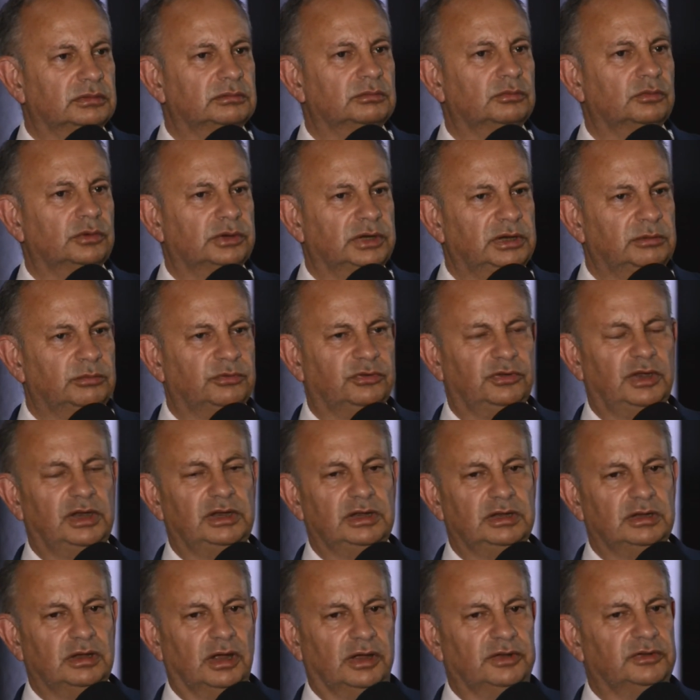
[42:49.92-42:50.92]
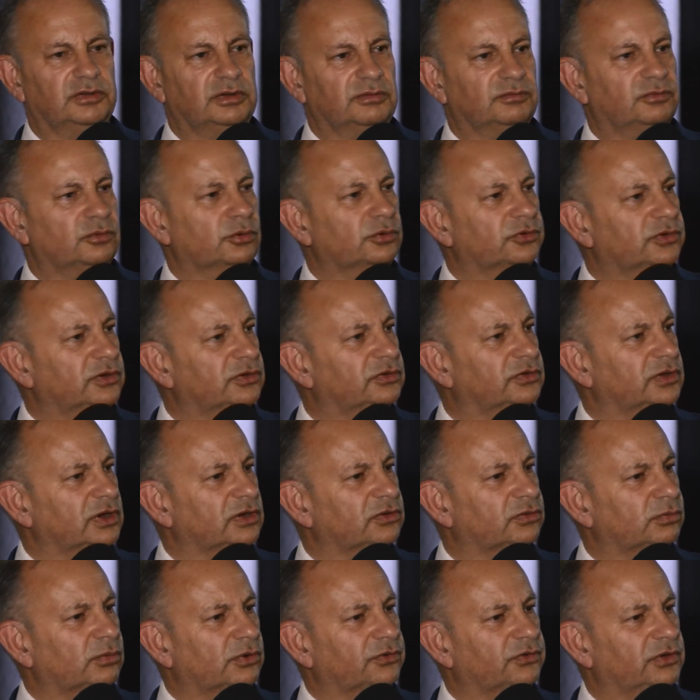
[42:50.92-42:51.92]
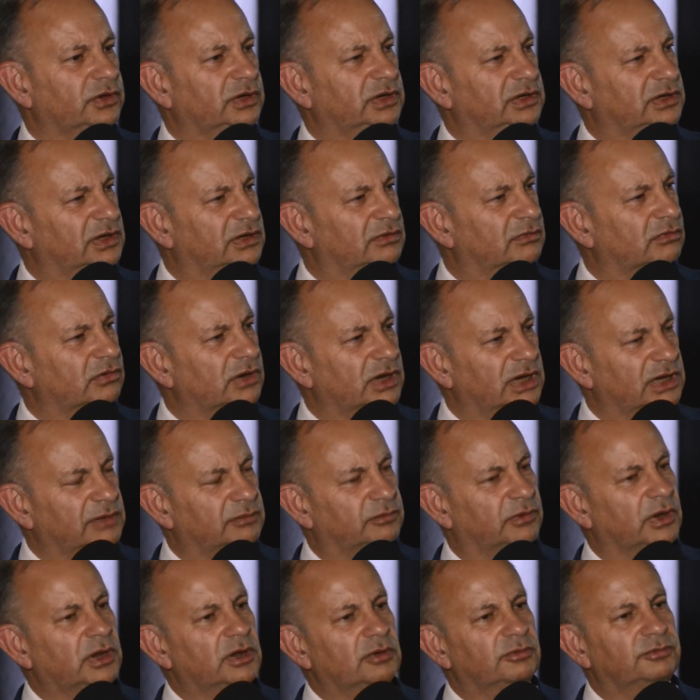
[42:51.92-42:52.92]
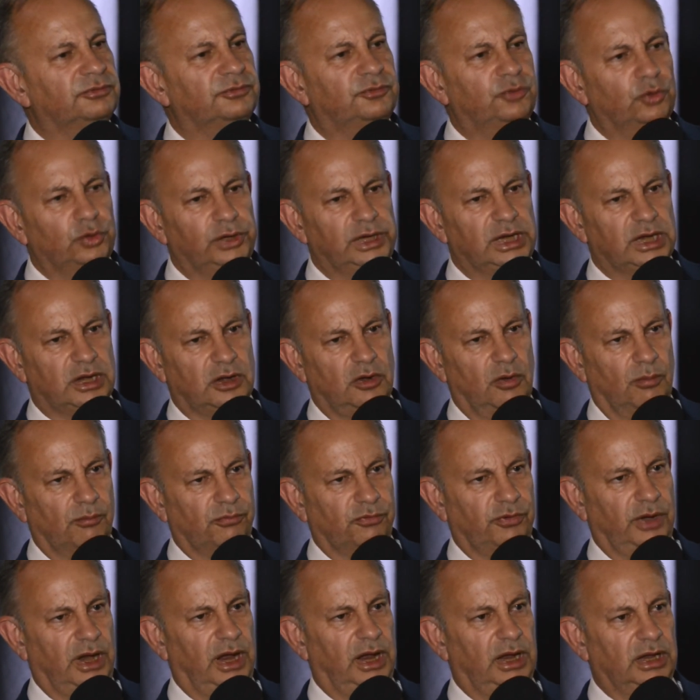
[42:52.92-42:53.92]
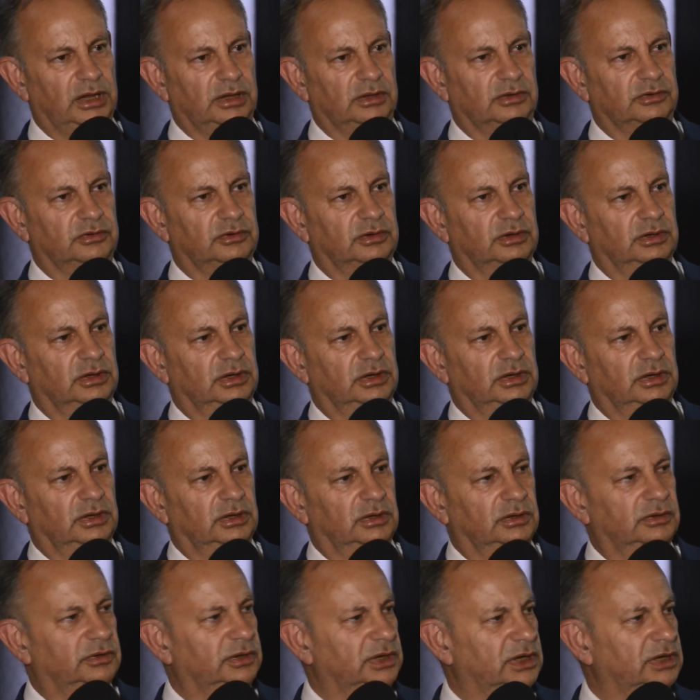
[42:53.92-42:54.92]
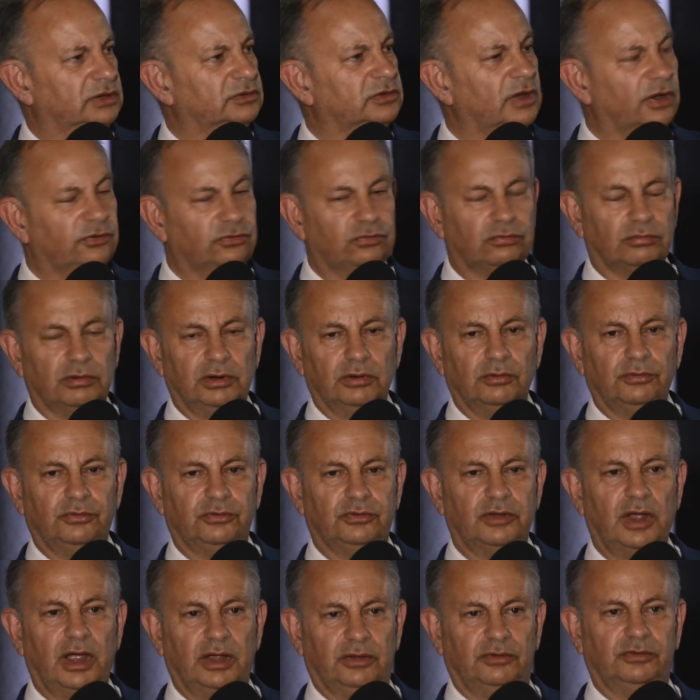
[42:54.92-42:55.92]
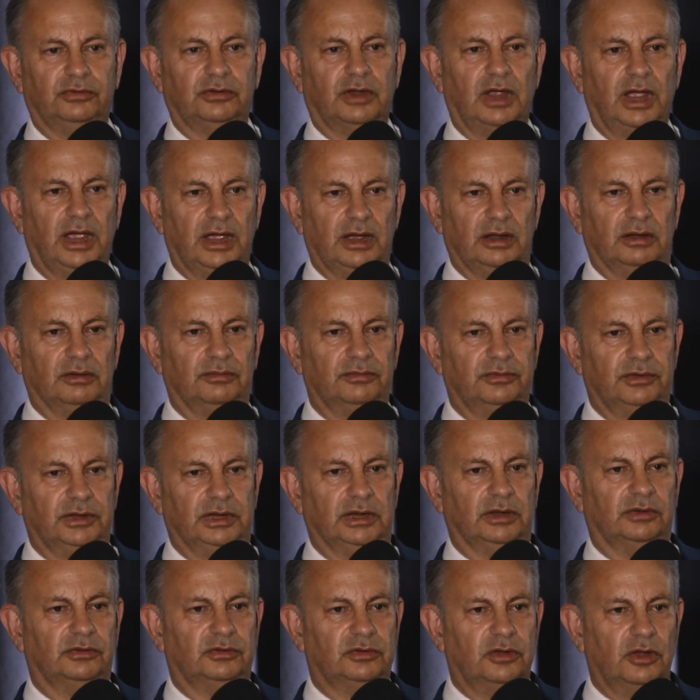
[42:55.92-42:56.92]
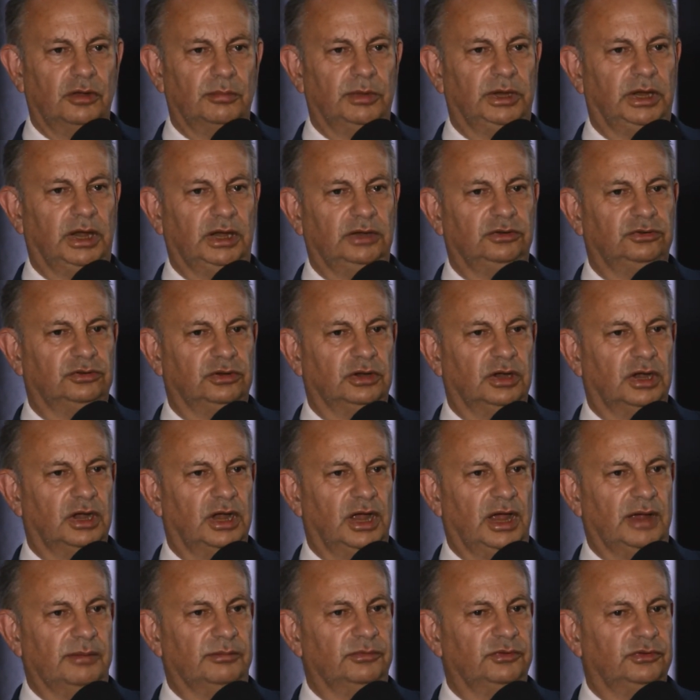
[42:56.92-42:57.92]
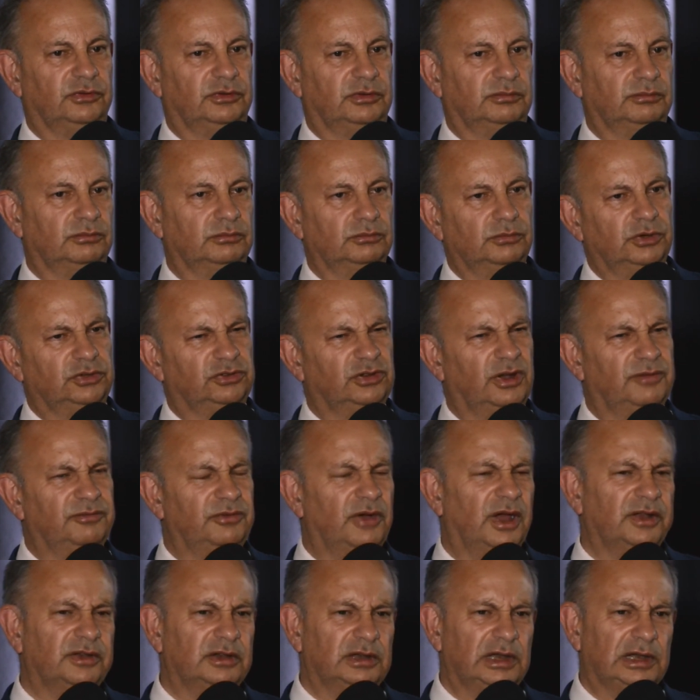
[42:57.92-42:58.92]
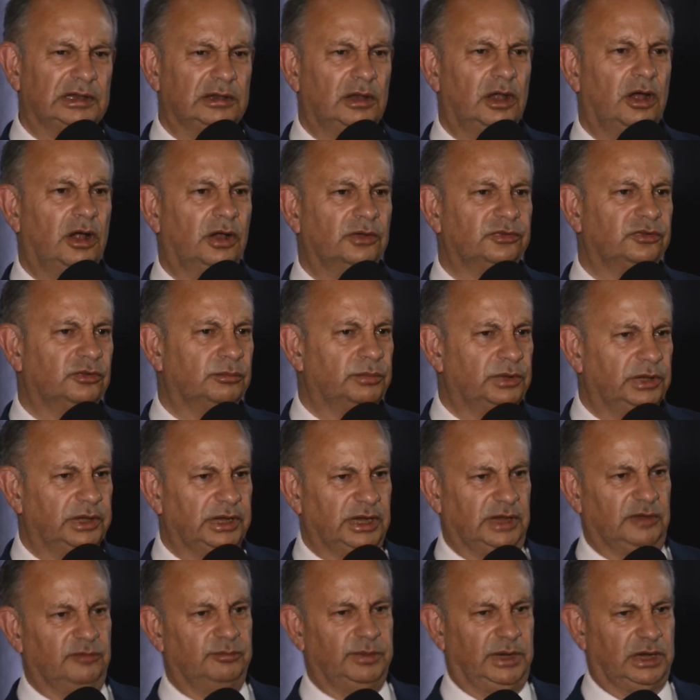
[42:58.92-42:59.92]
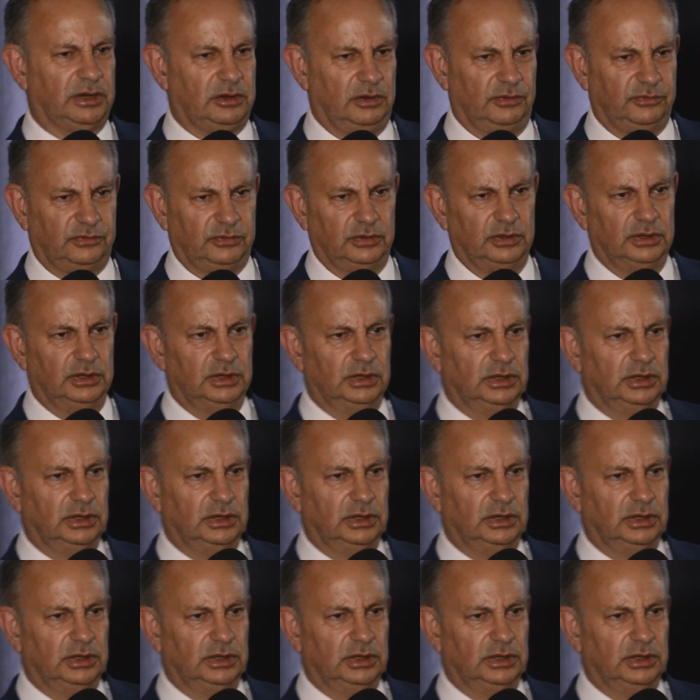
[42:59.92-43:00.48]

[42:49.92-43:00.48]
what he said in 1946 was that he didn't really fully comprehend the industrial scale of the extermination camps, which I find a little hard to believe because